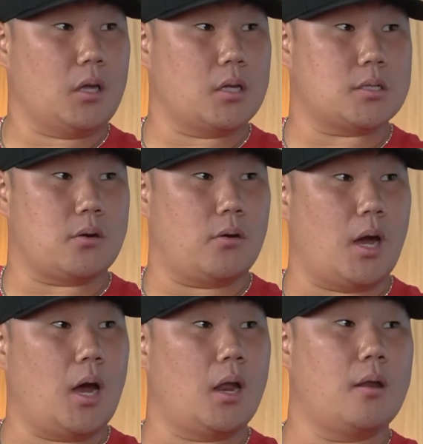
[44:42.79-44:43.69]
What is going
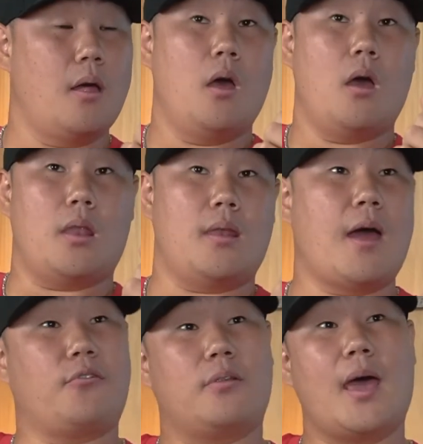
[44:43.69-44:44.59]
on? And then
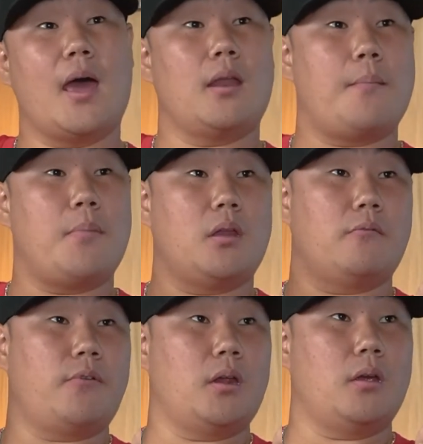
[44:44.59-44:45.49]
after that, I made a
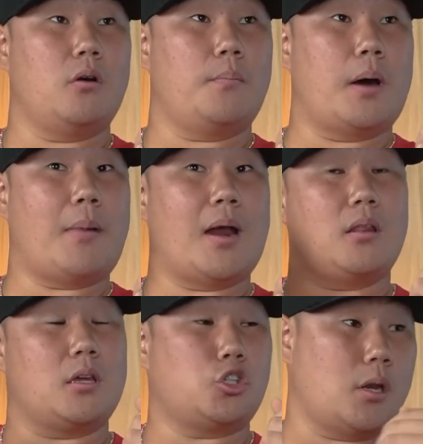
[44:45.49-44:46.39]
video about
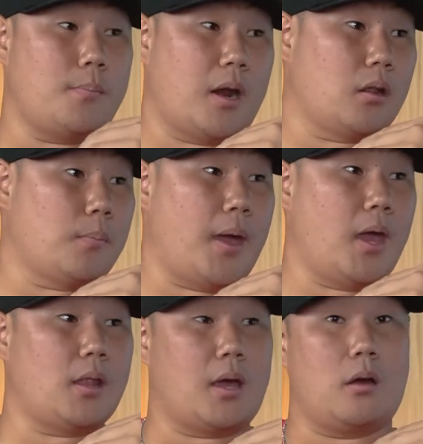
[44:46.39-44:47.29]
shitty minor league
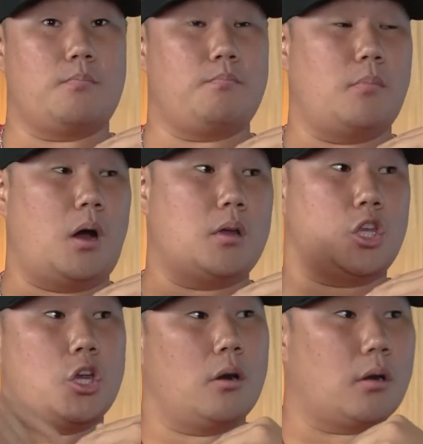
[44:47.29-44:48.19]
pay like a
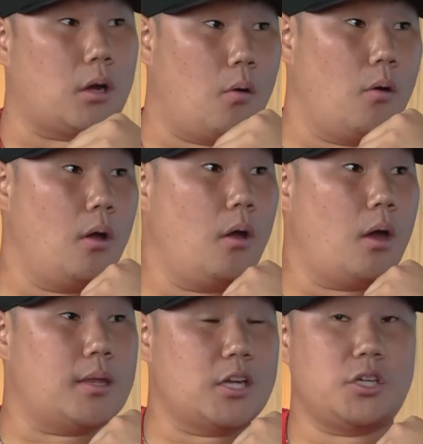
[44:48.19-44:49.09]
year ago.
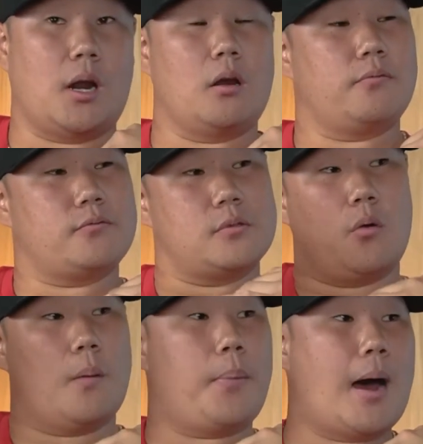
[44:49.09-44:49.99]
And that shit out of
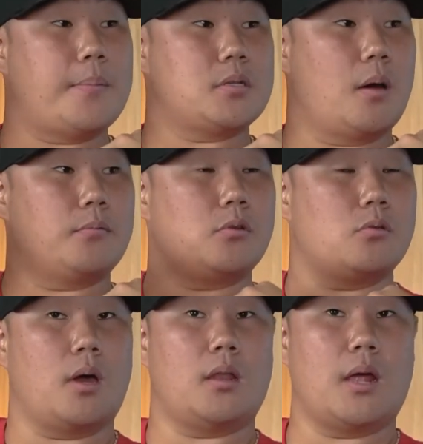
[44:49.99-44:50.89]
nowhere pops up
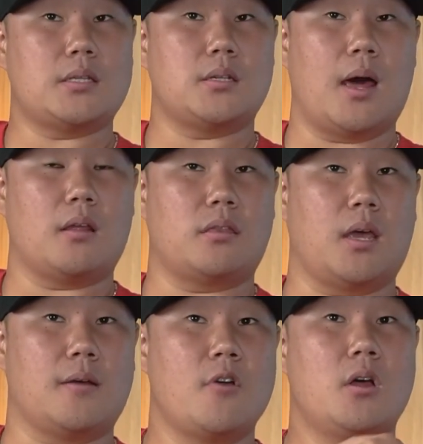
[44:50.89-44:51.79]
too. And that's a lot of
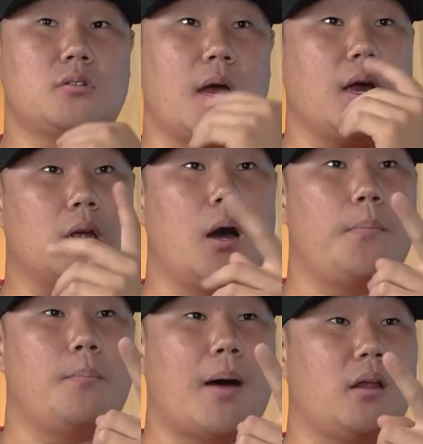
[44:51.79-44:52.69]
things. So I got a
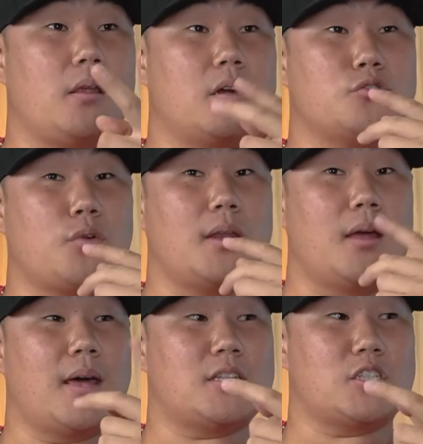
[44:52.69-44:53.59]
couple minor leaguers right now
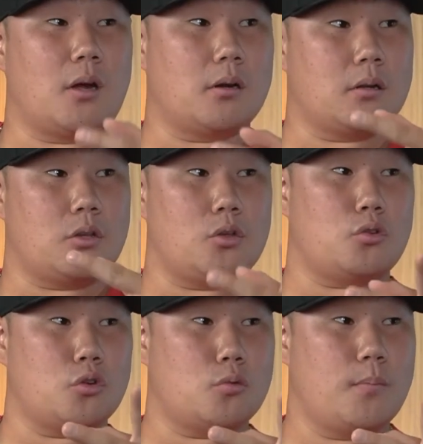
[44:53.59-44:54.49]
that started
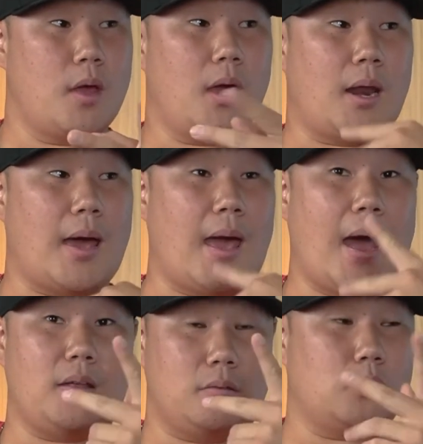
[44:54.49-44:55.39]
YouTube. And I
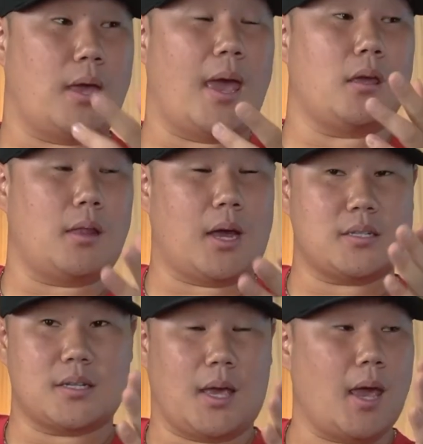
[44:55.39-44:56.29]

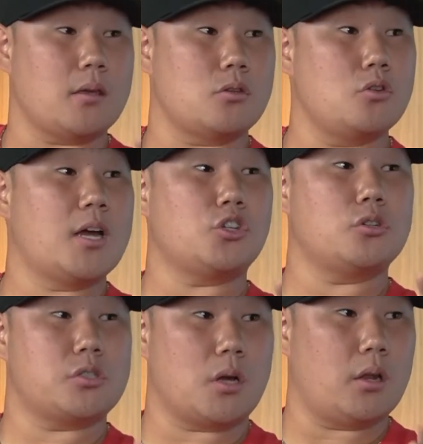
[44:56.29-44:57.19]
was like, hey, you guys
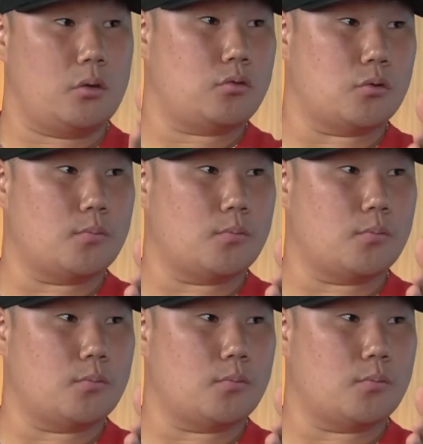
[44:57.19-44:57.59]
should start YouTube.